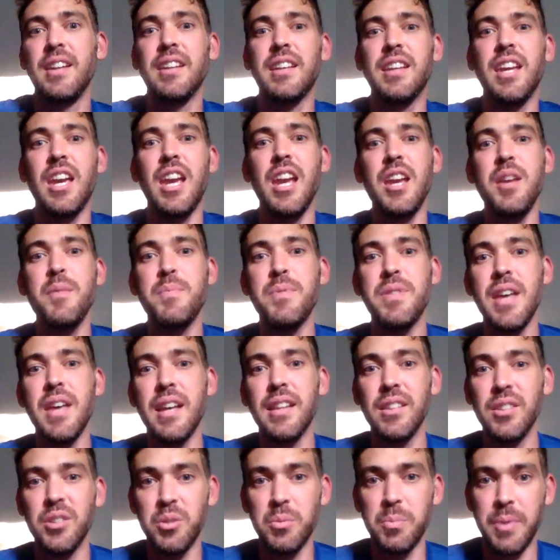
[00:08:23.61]
keep that
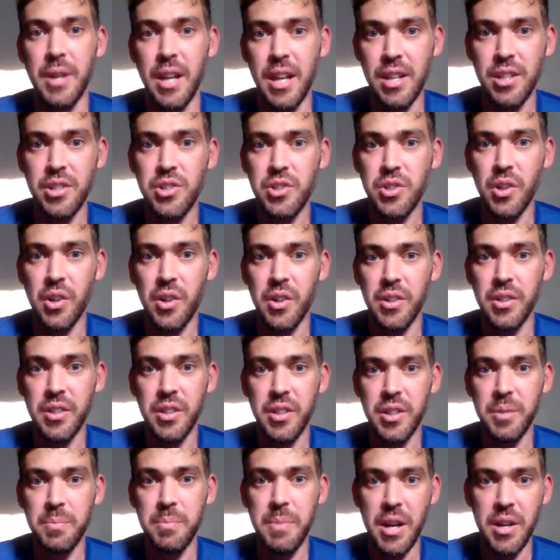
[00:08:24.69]
little pinch on
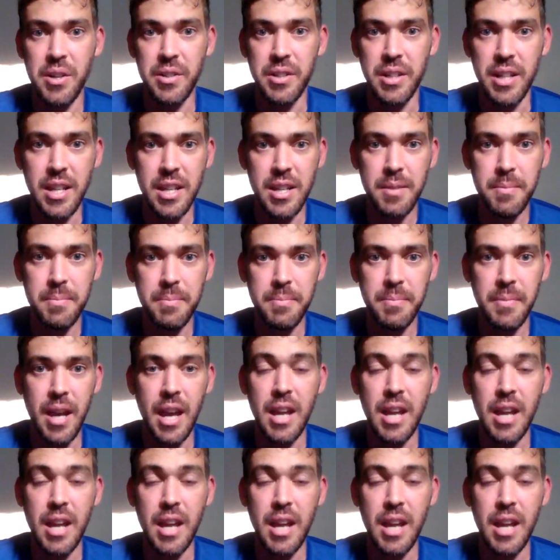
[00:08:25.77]
her perineum,